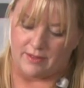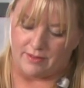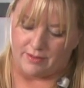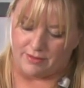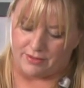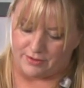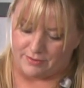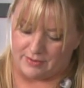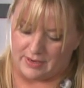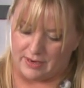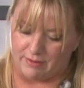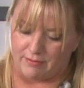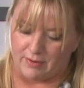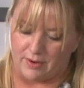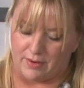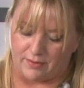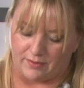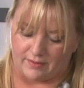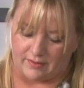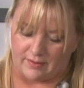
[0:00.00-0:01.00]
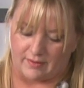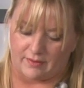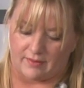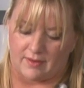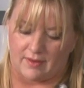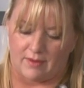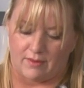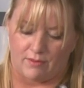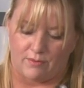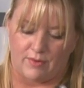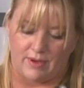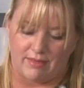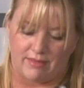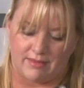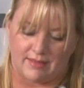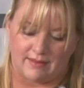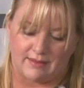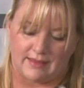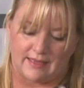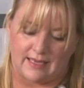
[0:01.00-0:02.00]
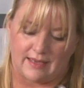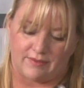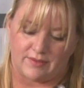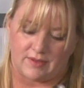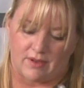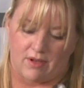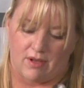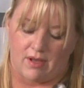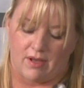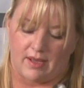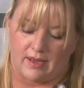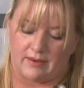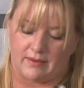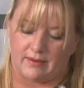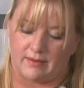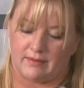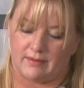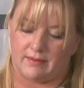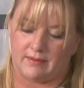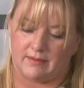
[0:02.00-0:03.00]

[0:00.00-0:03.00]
3 roses with the leaves on